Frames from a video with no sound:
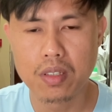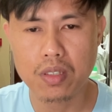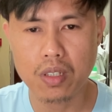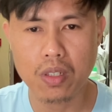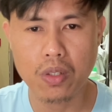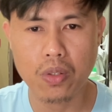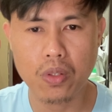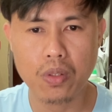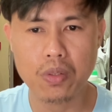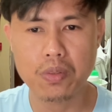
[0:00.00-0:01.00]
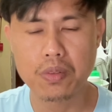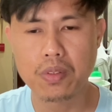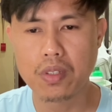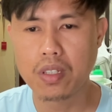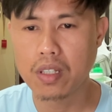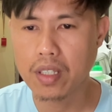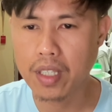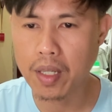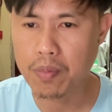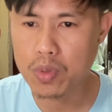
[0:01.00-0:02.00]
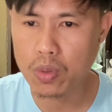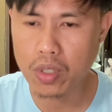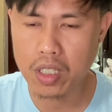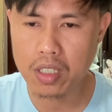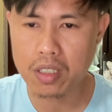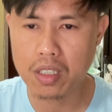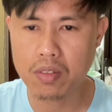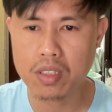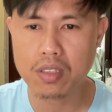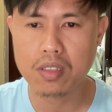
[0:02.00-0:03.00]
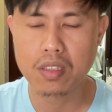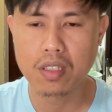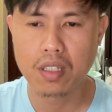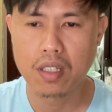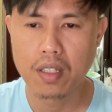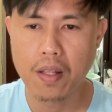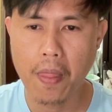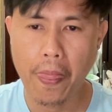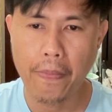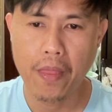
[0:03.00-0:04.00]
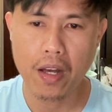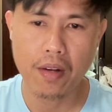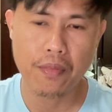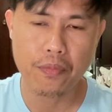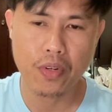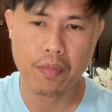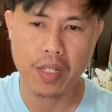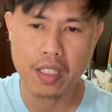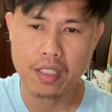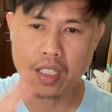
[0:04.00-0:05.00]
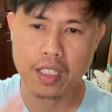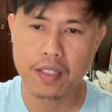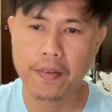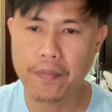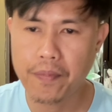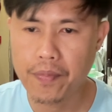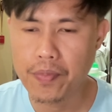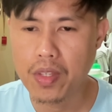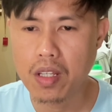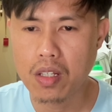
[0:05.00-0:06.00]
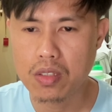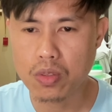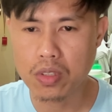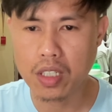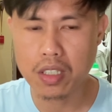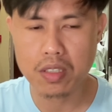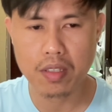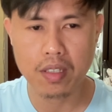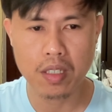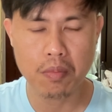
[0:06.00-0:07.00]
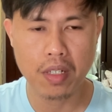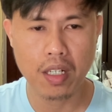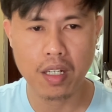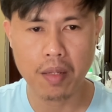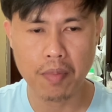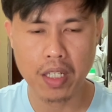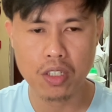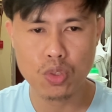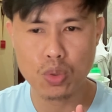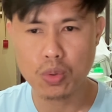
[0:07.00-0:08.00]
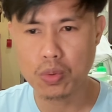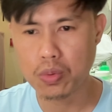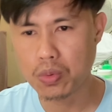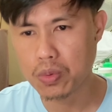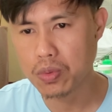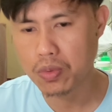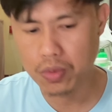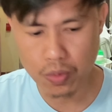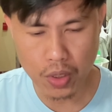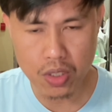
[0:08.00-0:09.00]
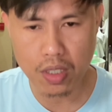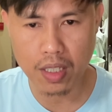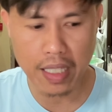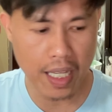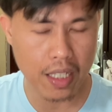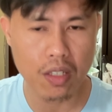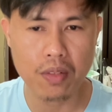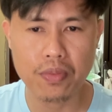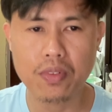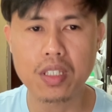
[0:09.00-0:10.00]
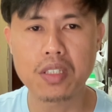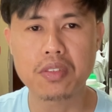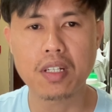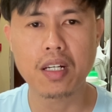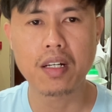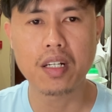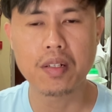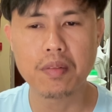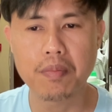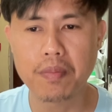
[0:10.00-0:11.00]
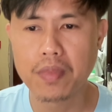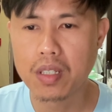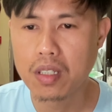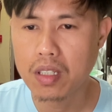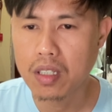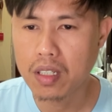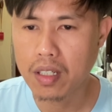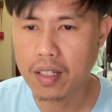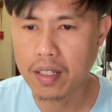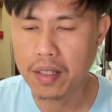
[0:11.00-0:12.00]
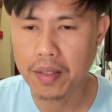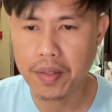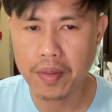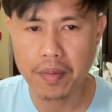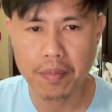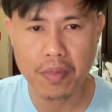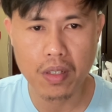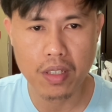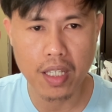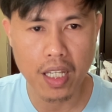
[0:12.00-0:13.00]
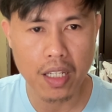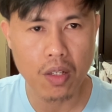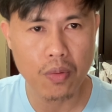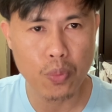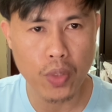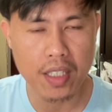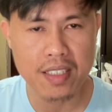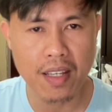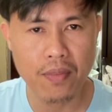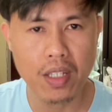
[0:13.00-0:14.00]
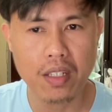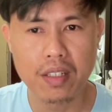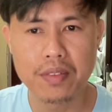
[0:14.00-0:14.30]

So yeah, so eighty degrees um, from ninety. So that is uh, I managed to reach on the end of this um, um, on the end of week seven.